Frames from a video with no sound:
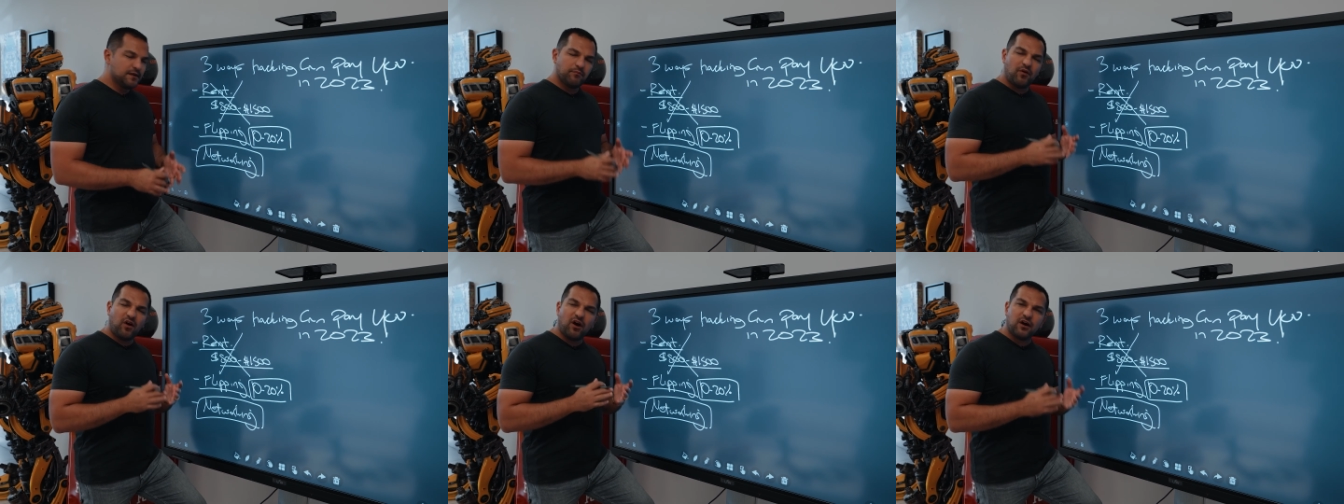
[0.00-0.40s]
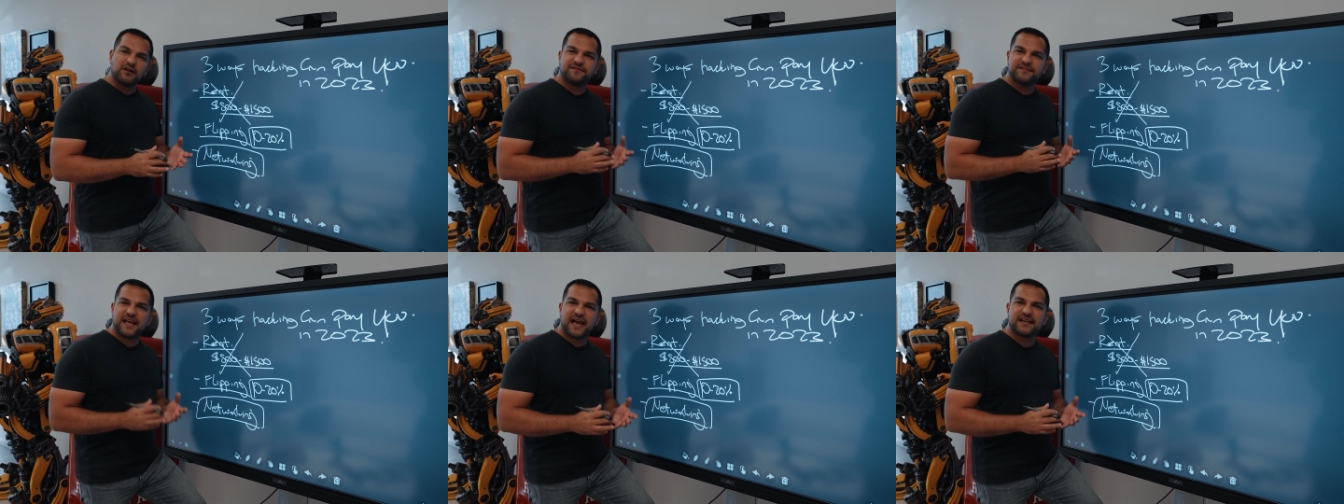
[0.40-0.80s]
Part
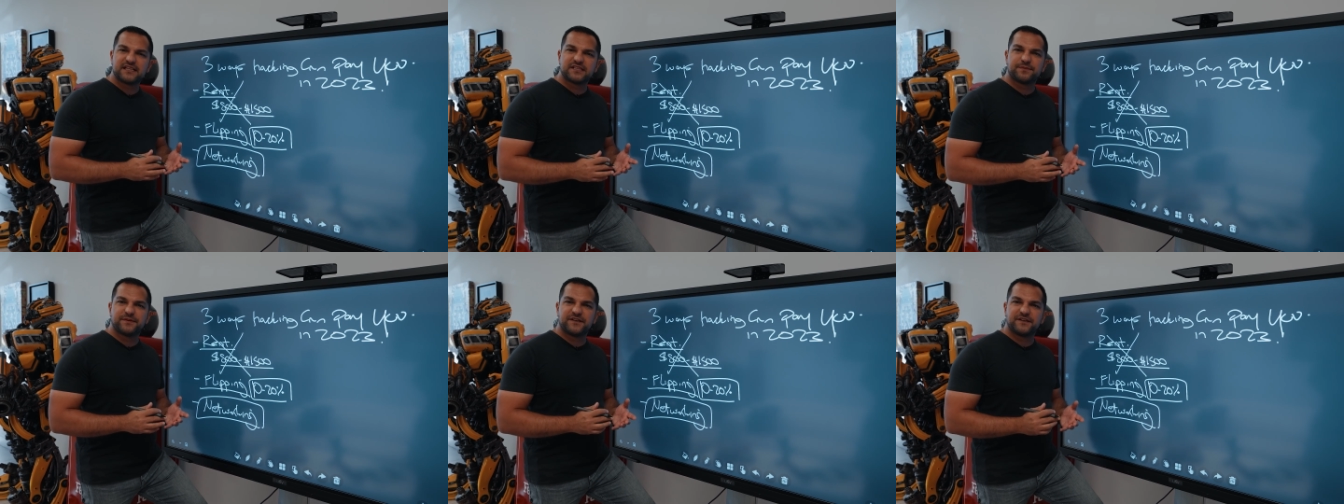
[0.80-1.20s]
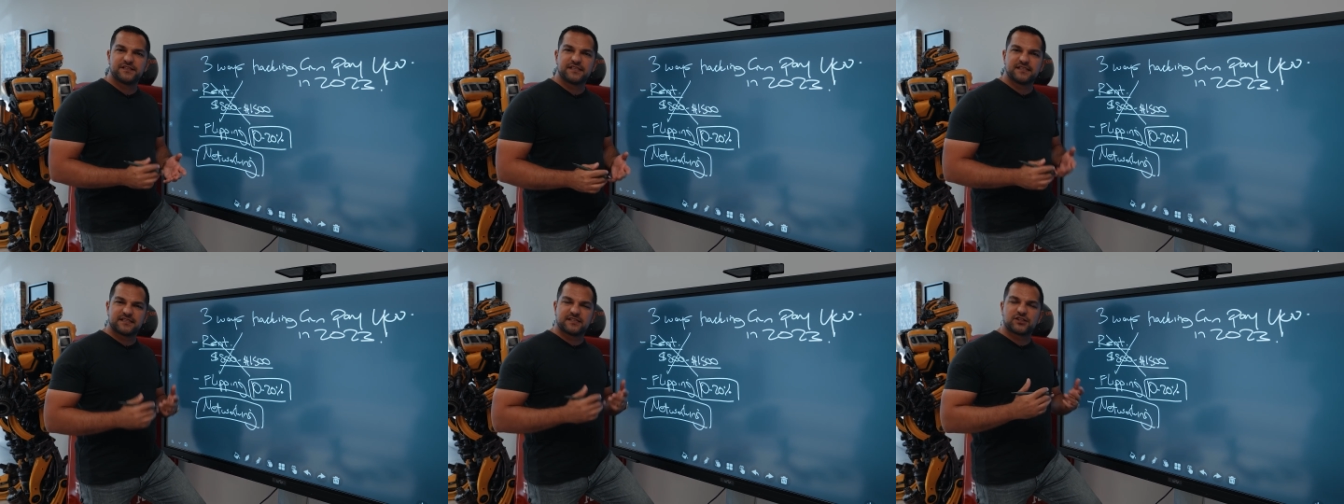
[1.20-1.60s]
of that
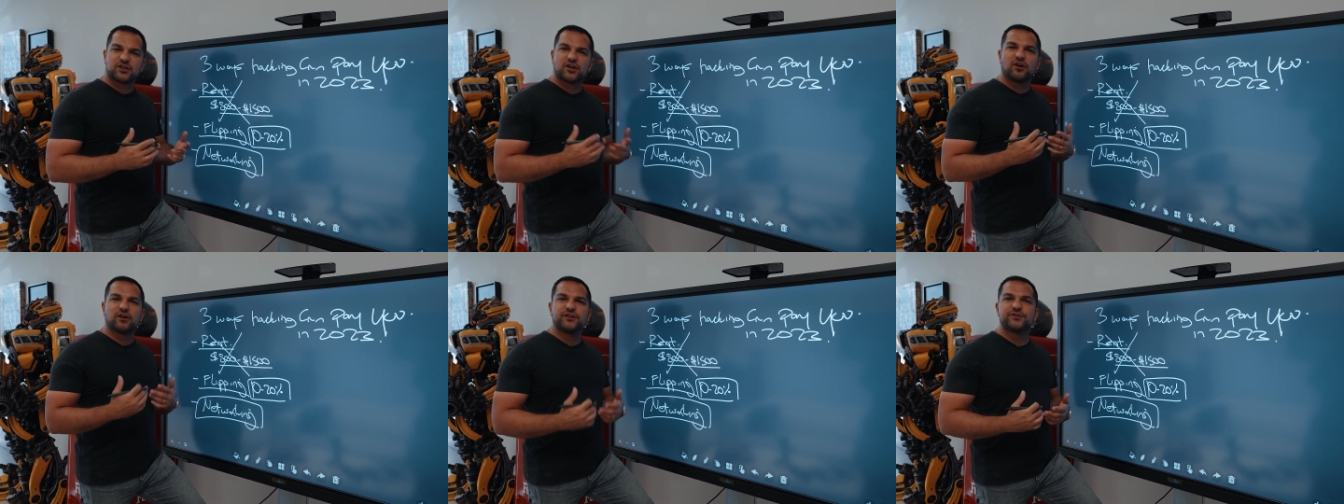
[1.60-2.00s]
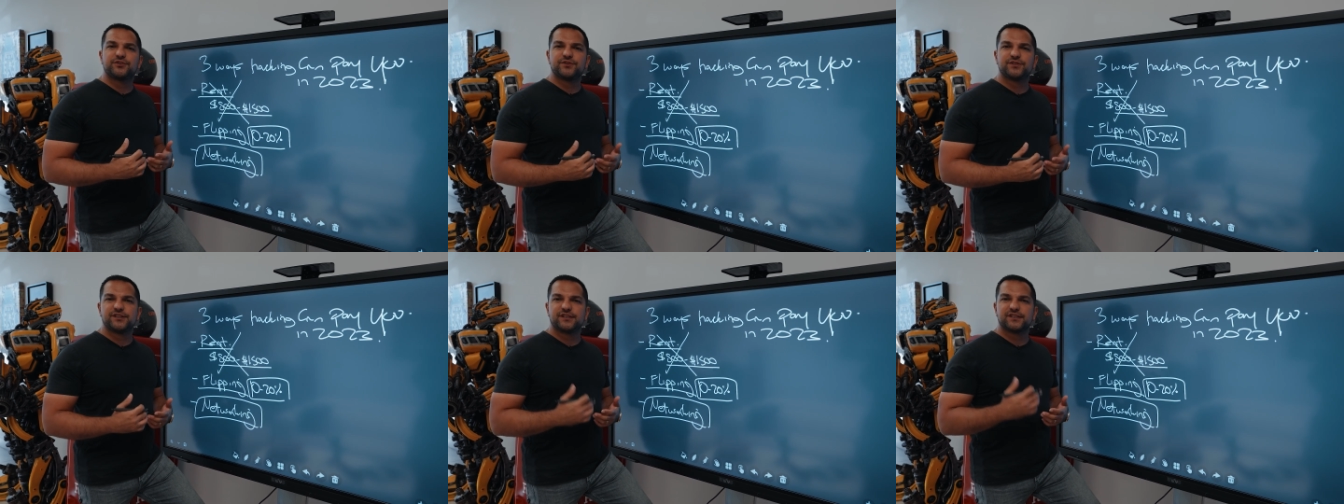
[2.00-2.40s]
experience is, as a car
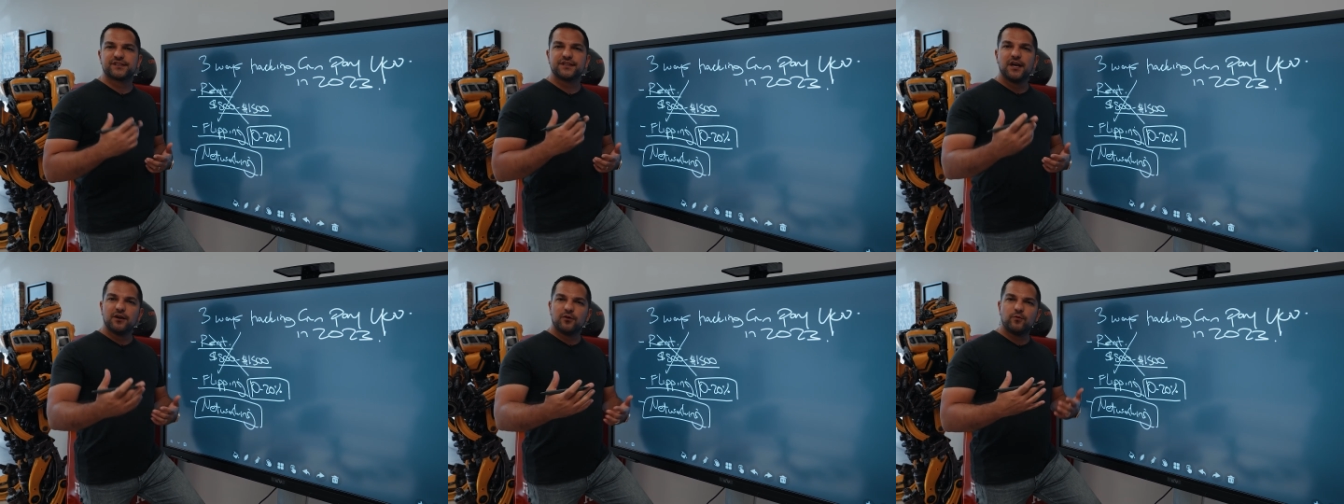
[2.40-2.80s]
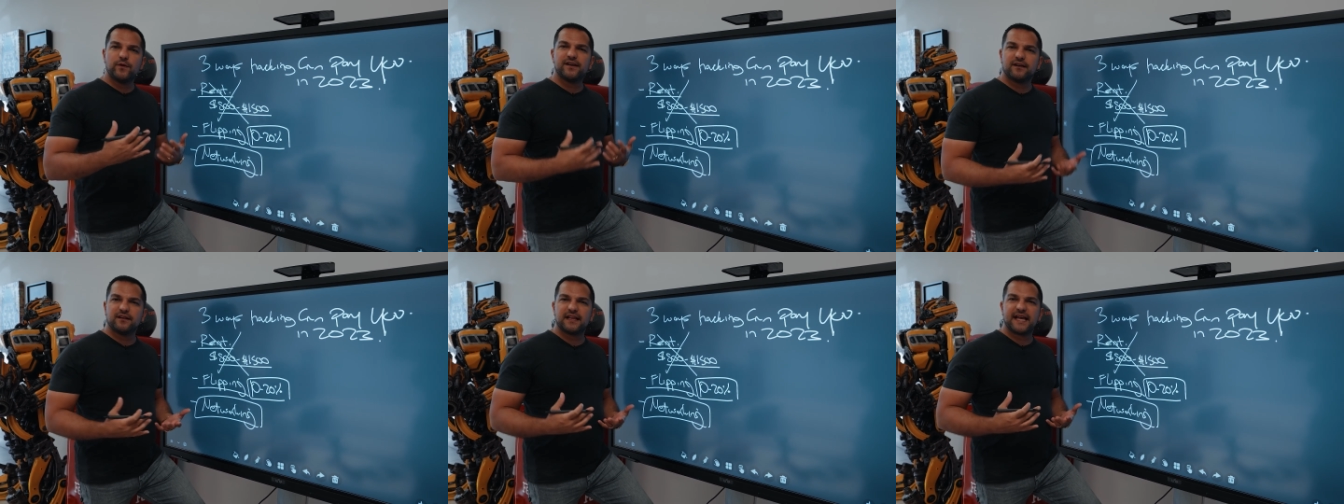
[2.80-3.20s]
enthusiast,
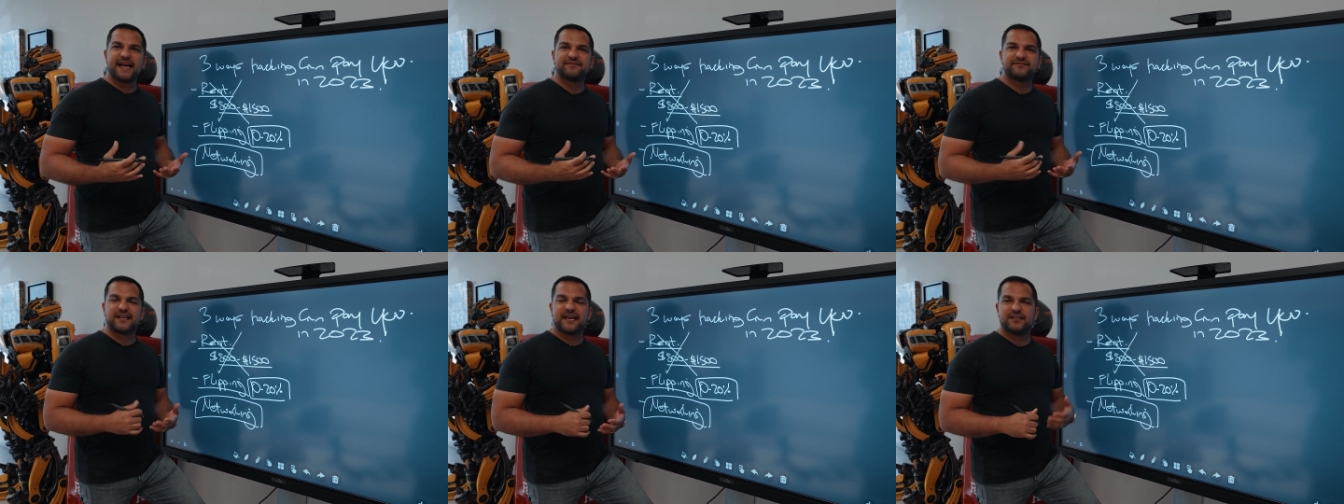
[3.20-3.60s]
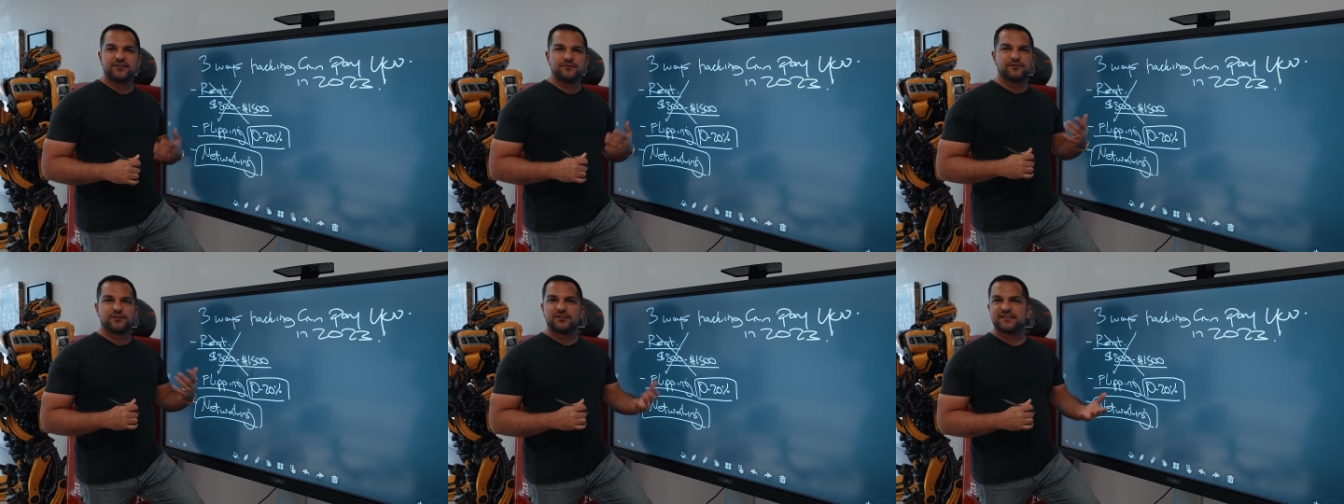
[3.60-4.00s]
we all have that.
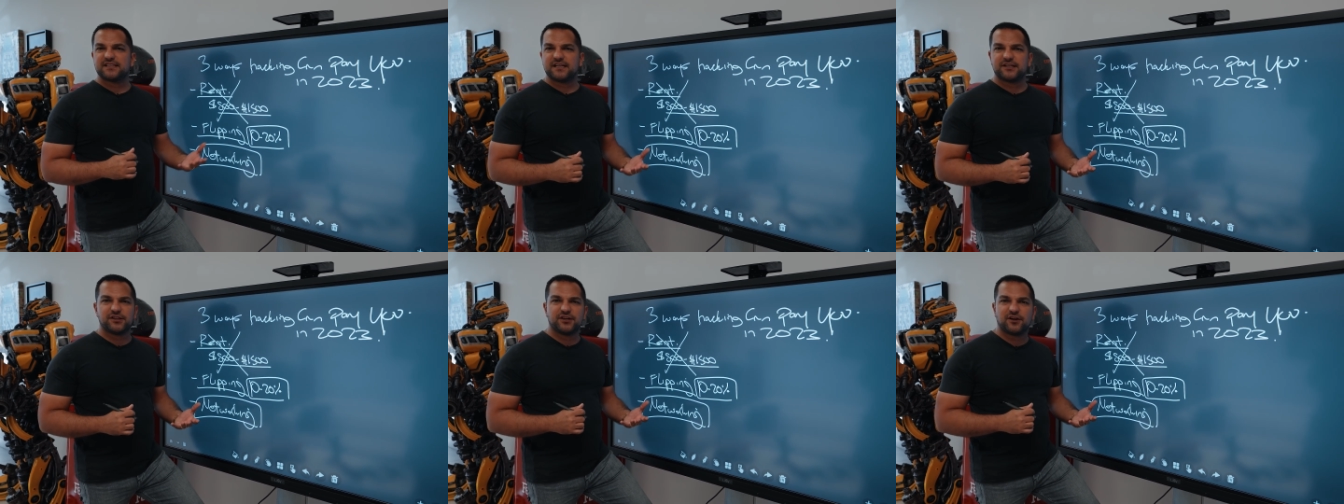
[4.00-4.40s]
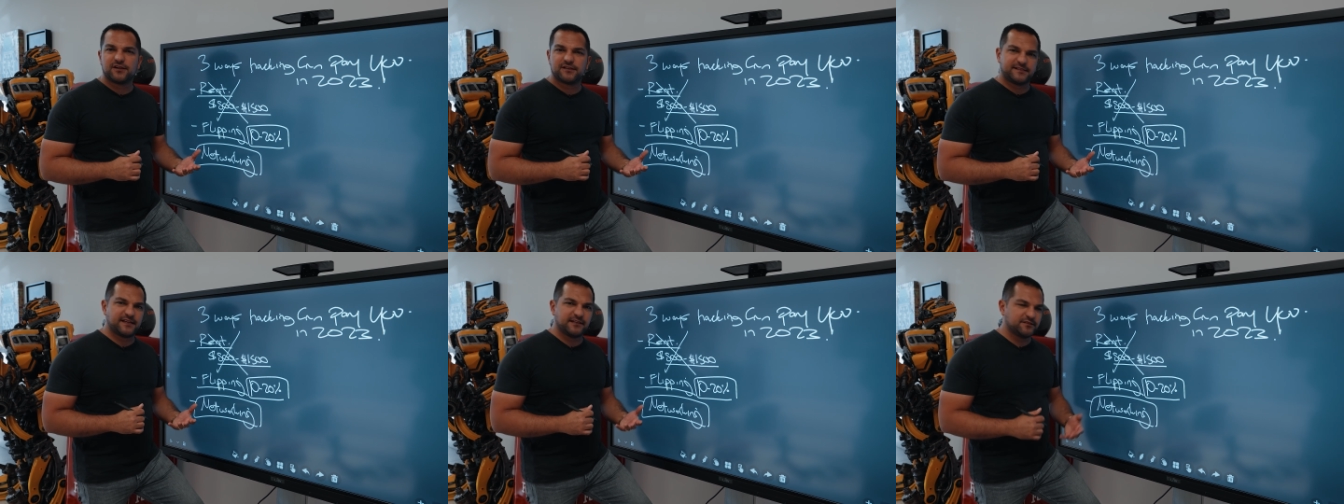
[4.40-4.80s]
You want to take your car
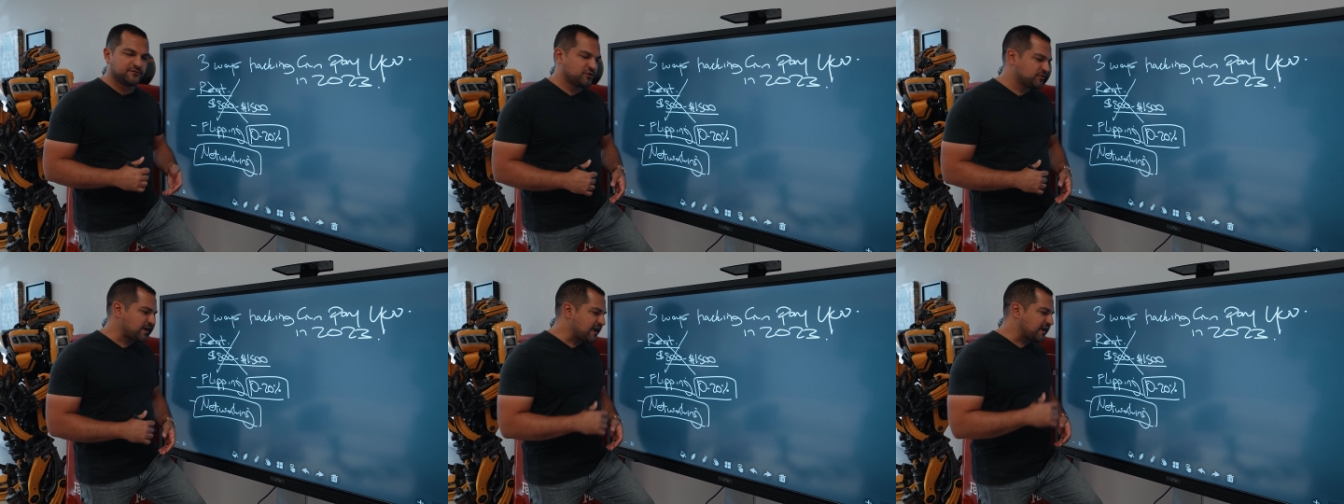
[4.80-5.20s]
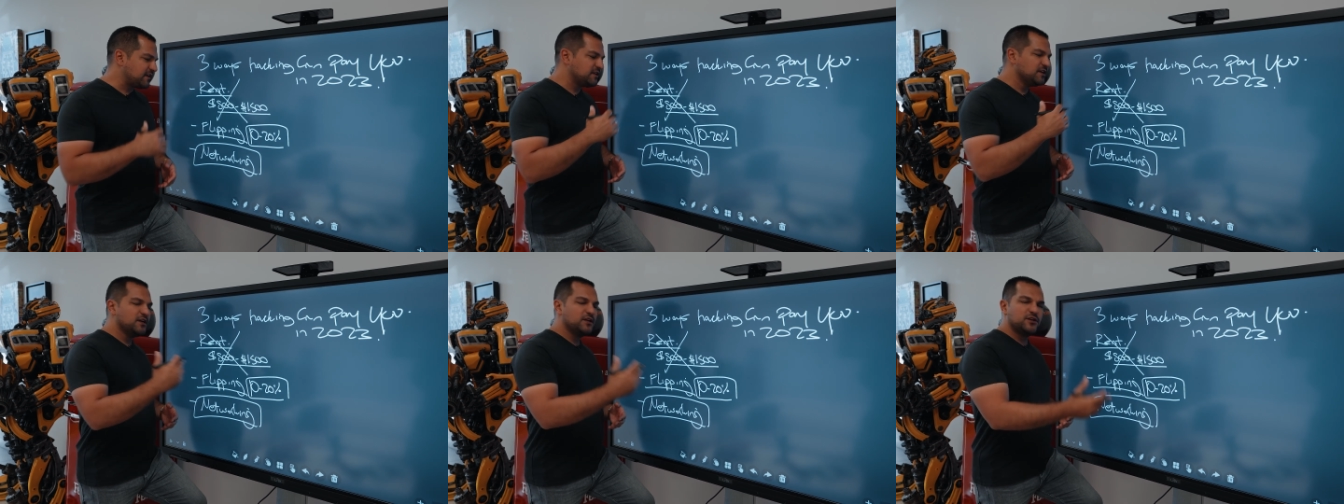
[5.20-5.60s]
to Tail of the Dragon.